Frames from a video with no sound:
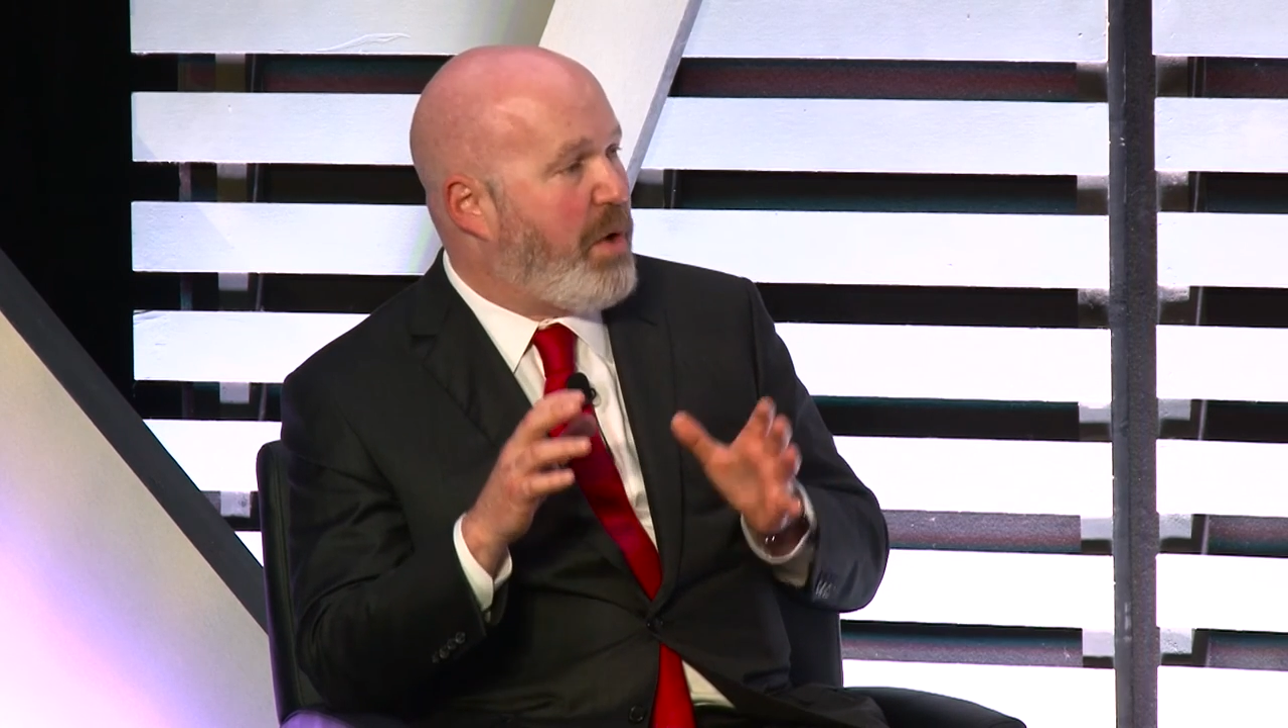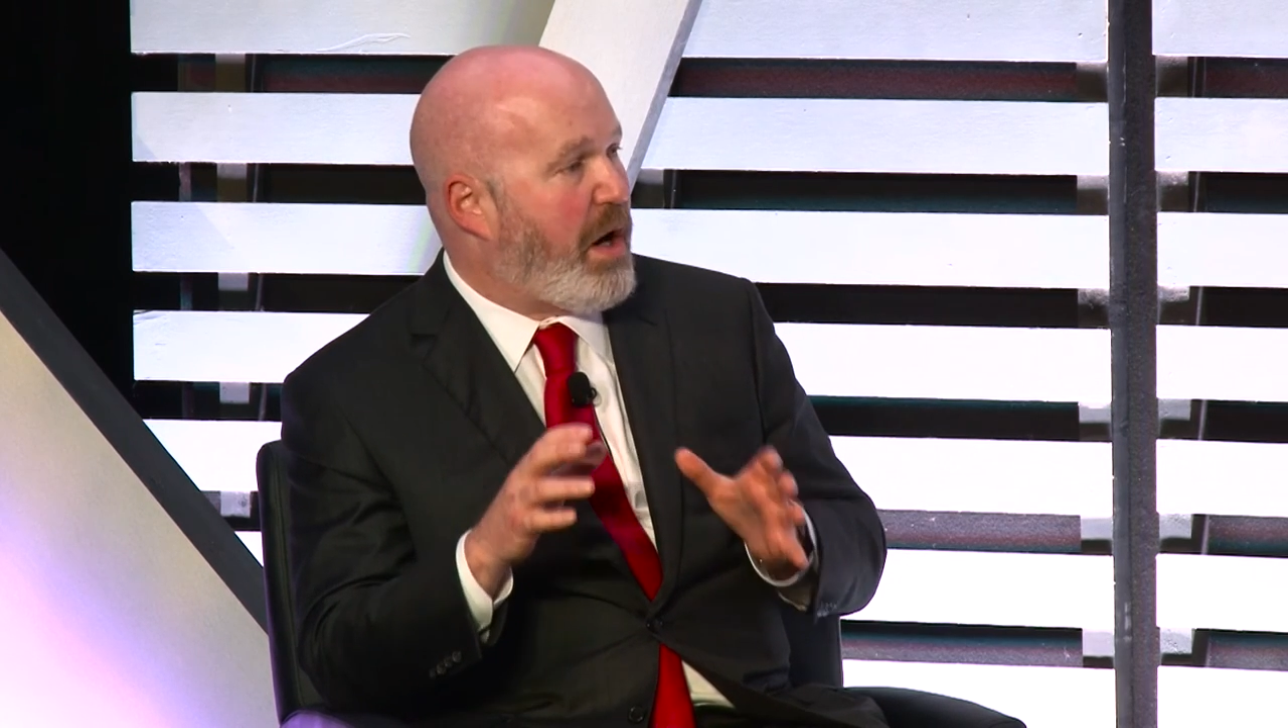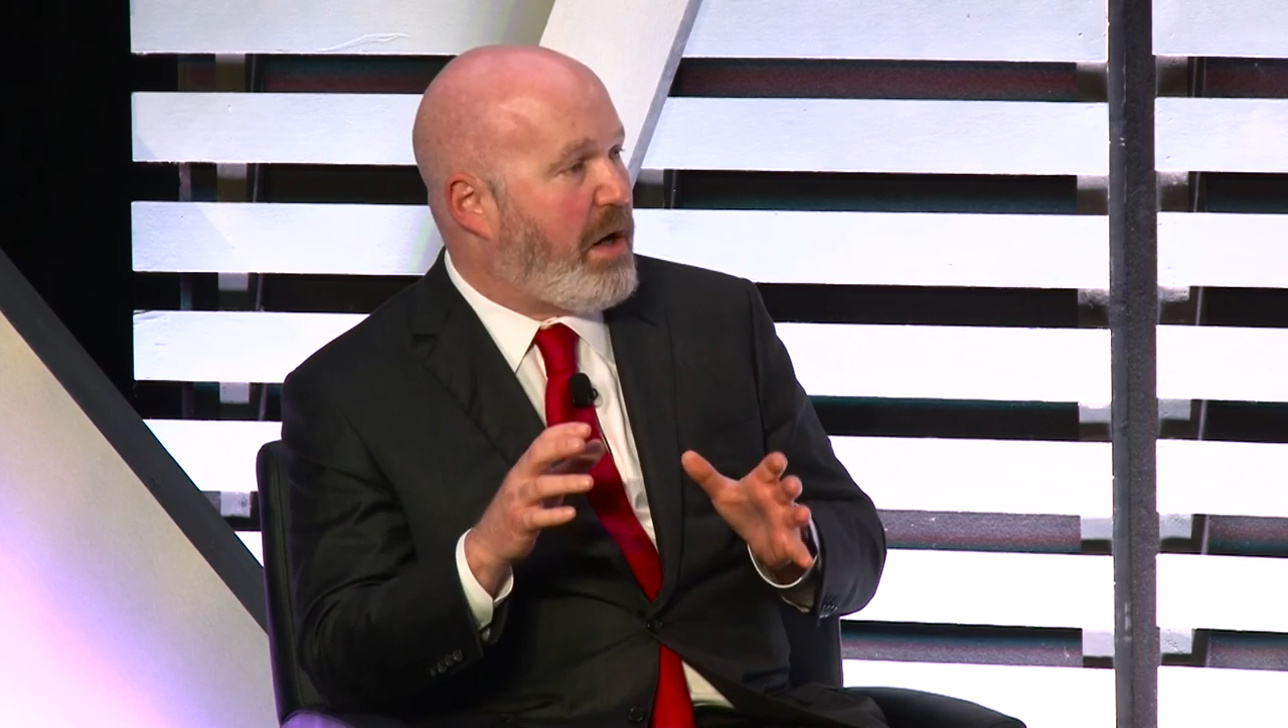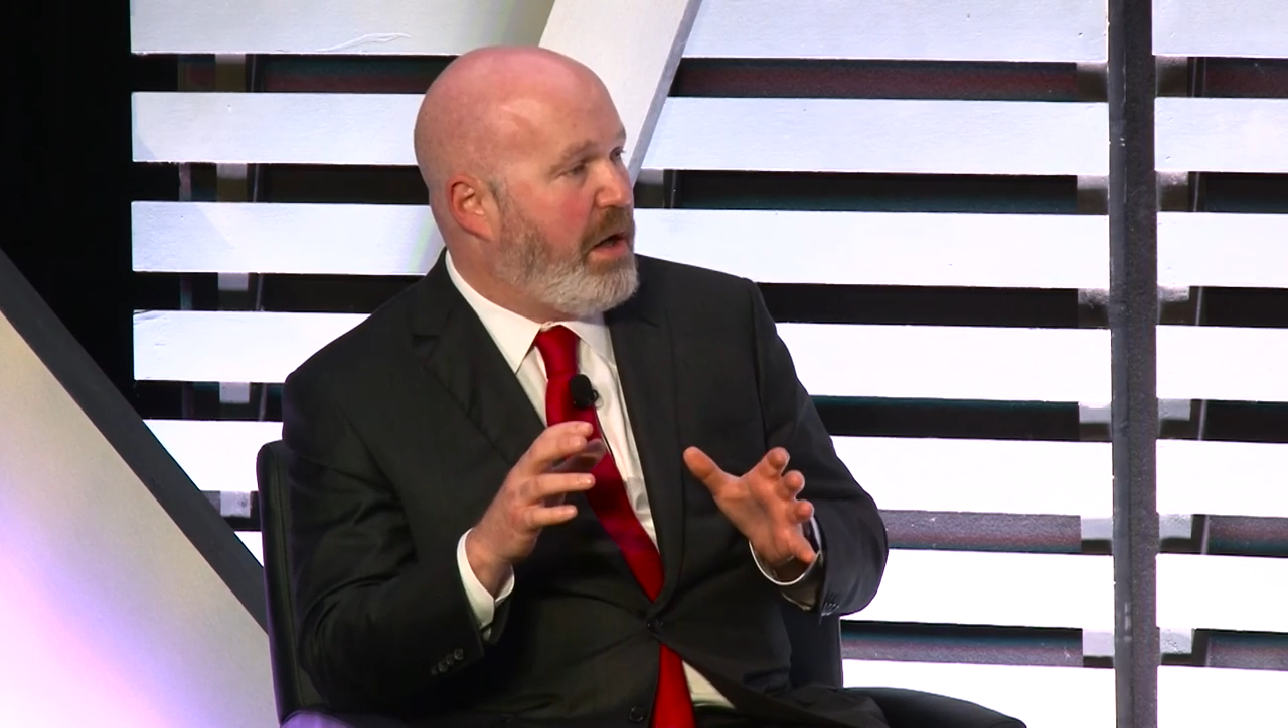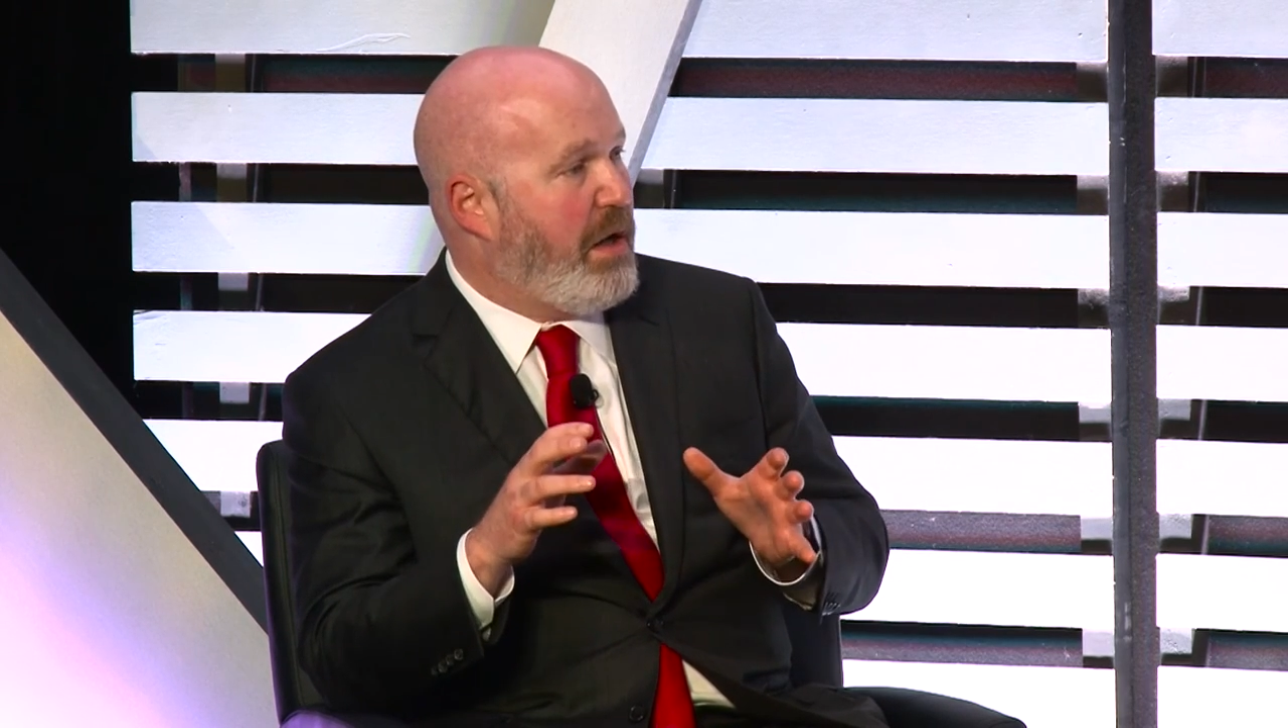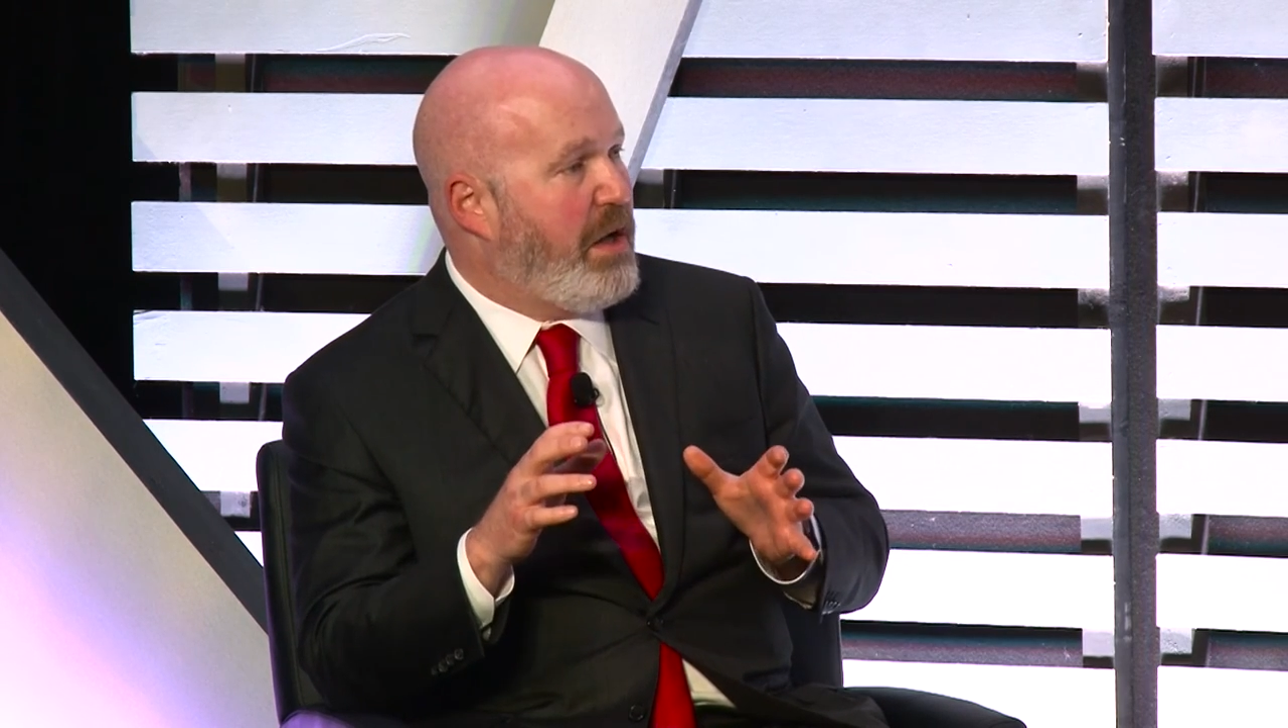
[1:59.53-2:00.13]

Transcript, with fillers: work.